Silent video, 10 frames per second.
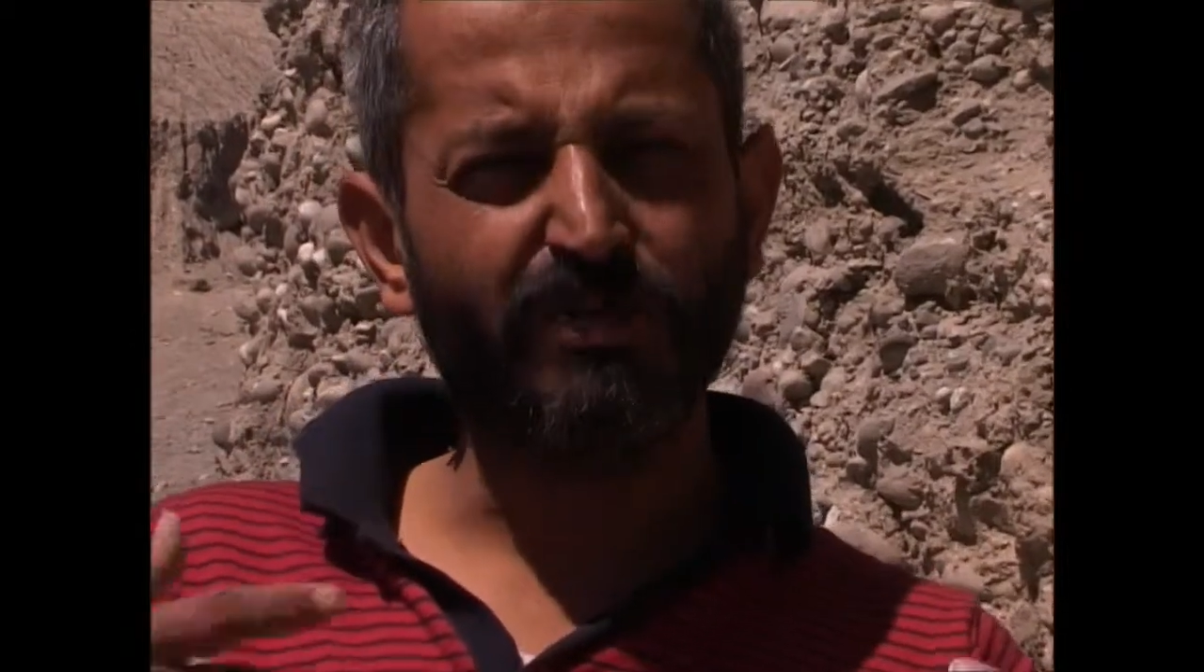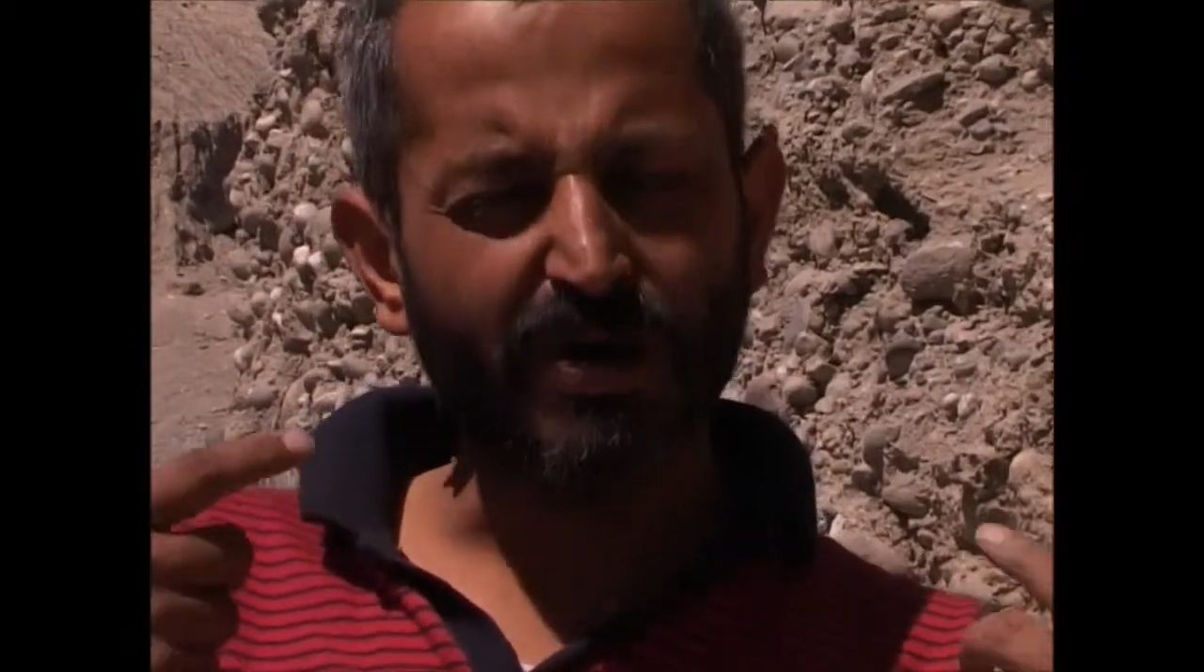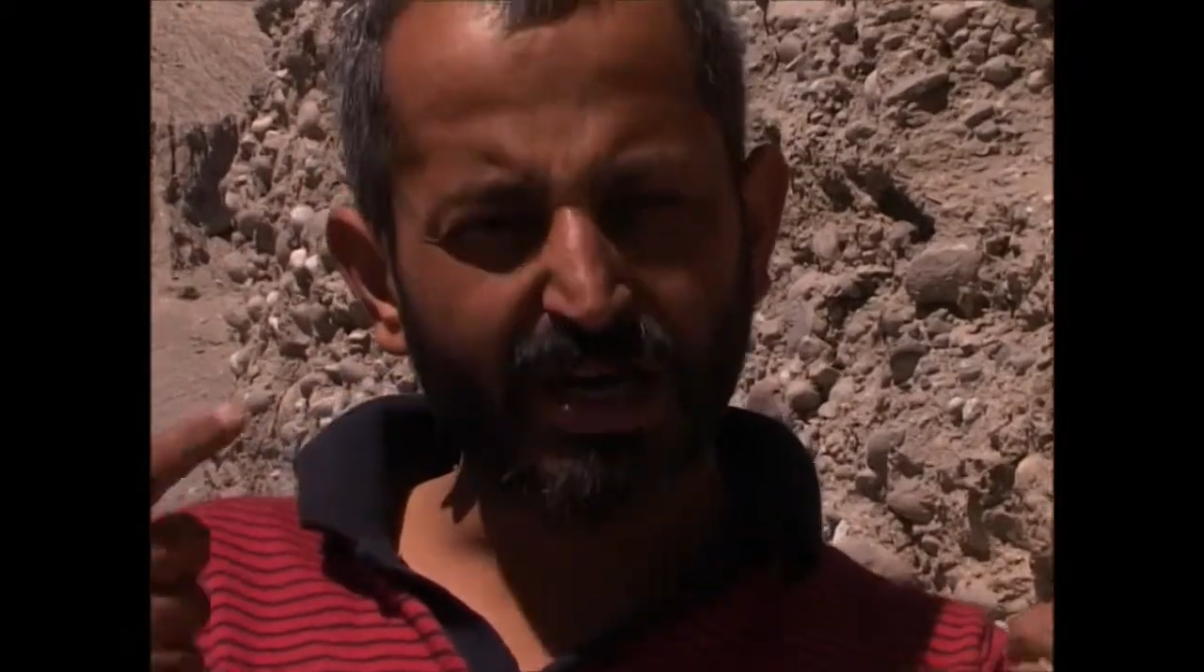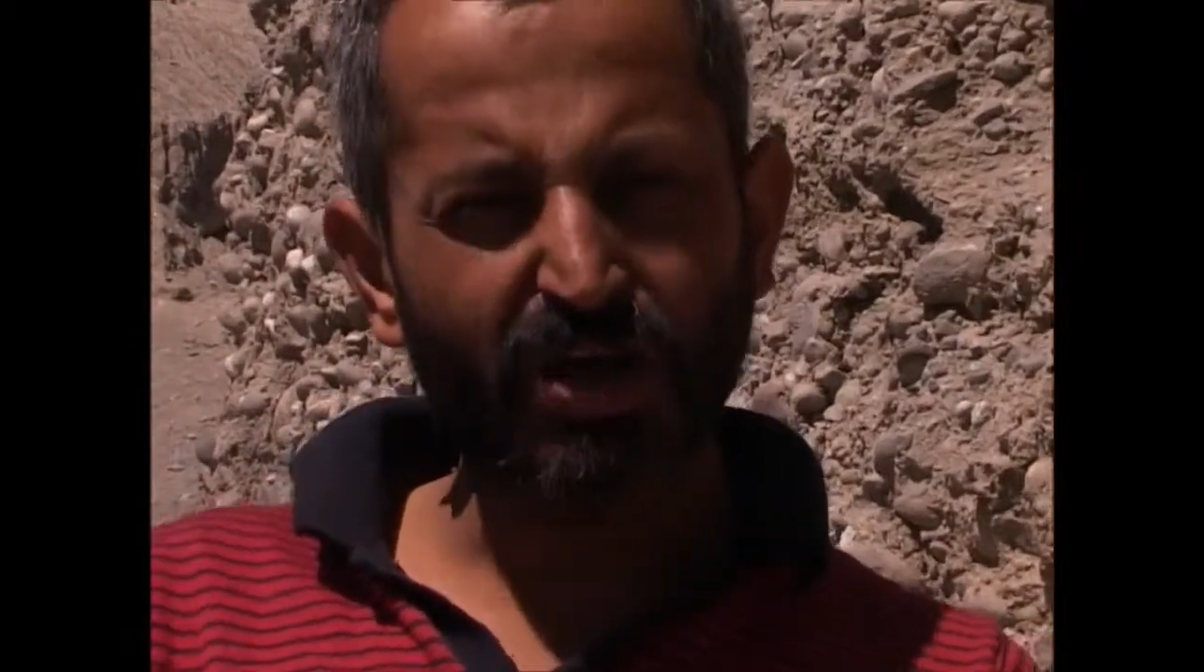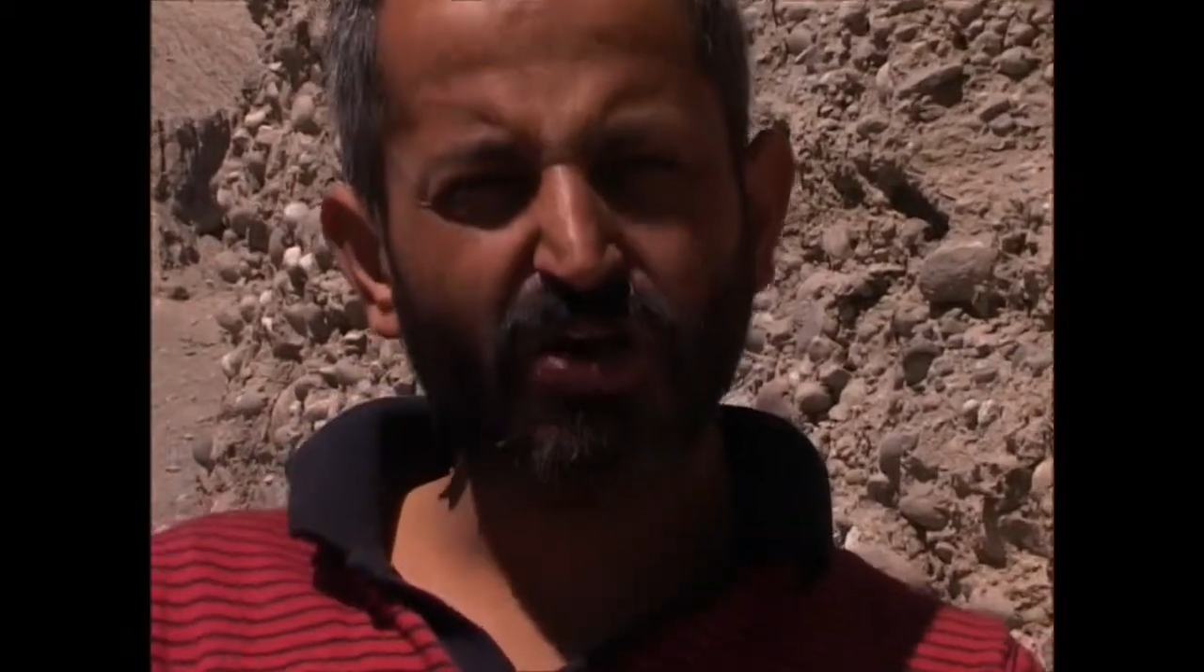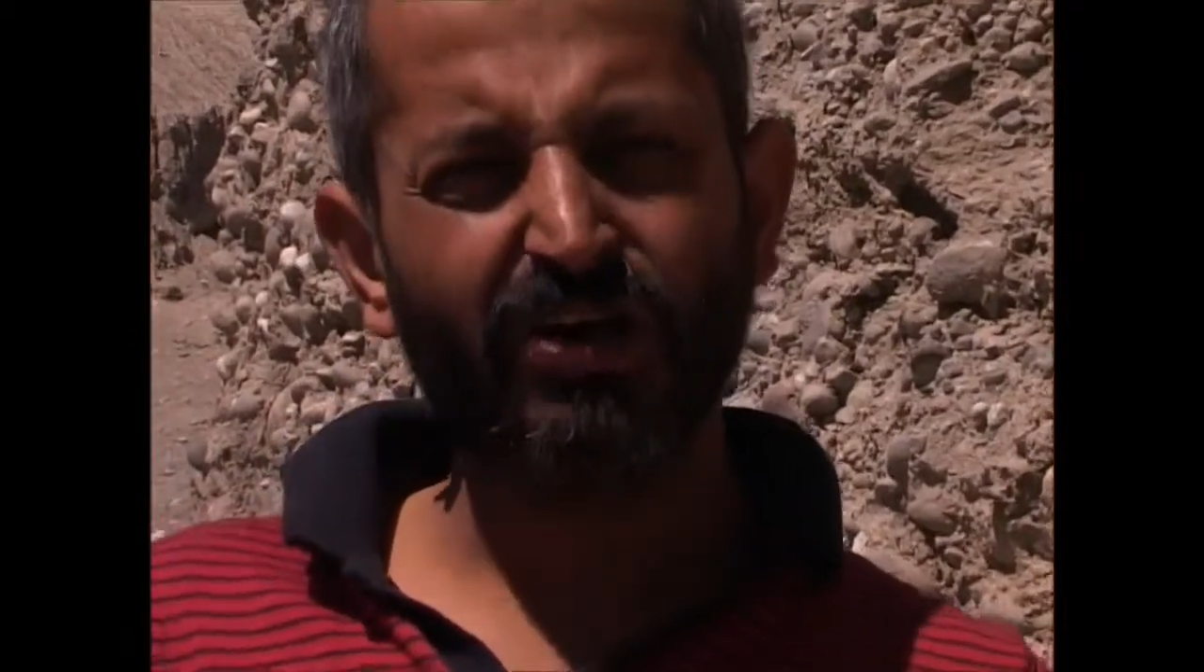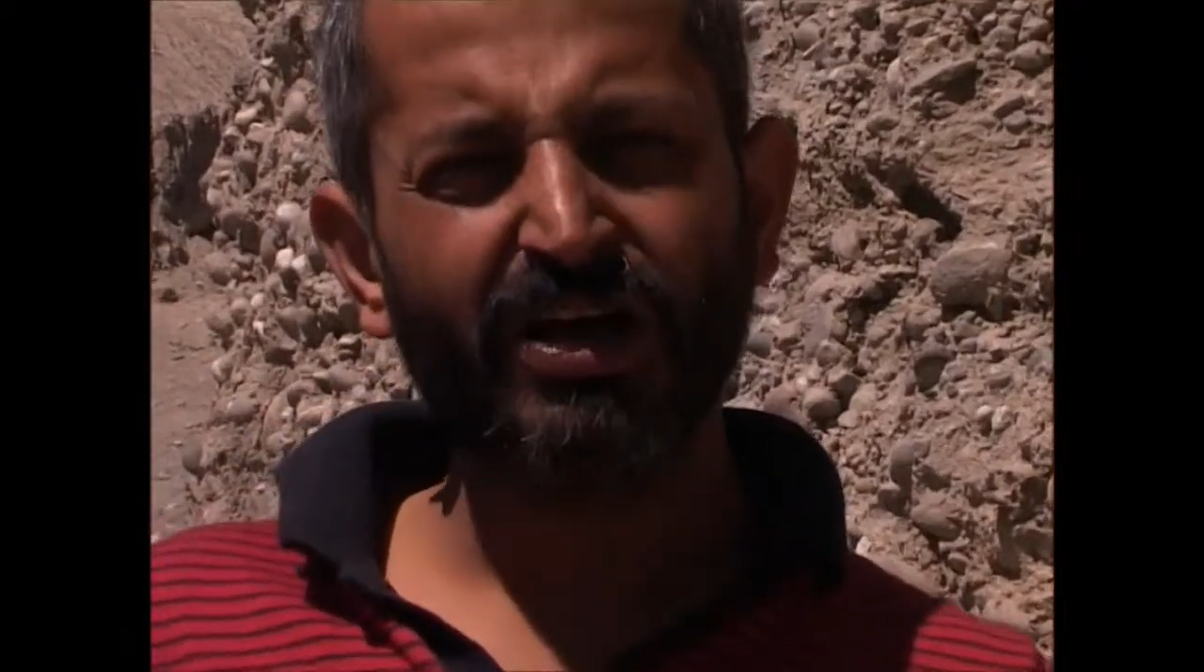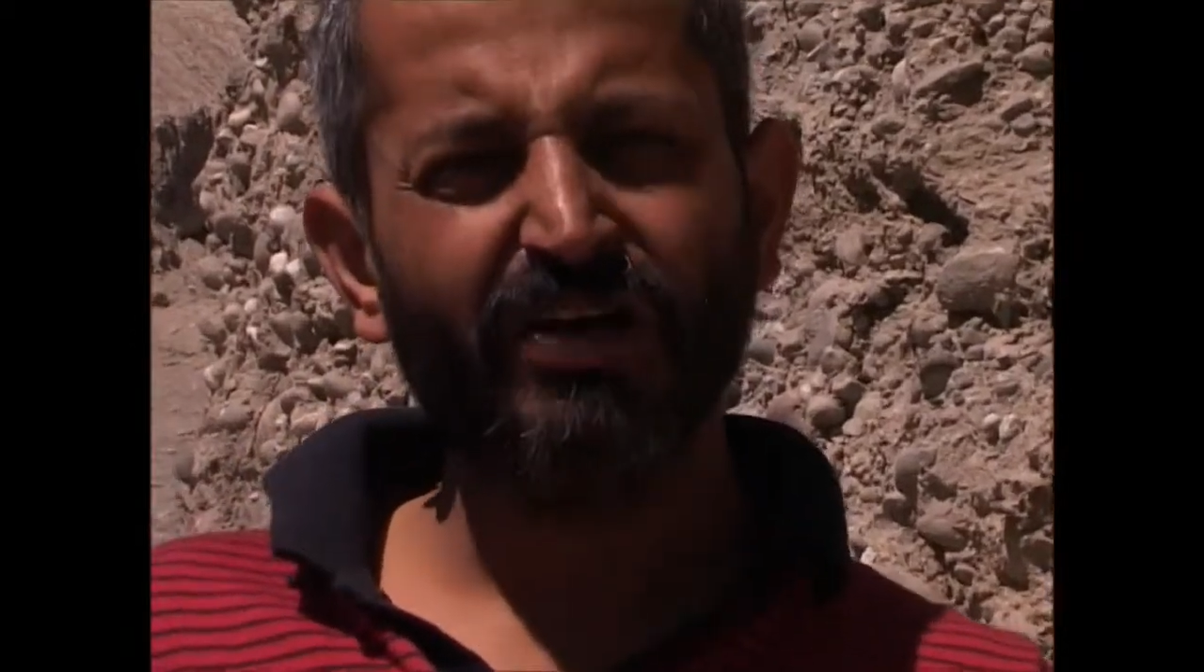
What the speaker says: money on,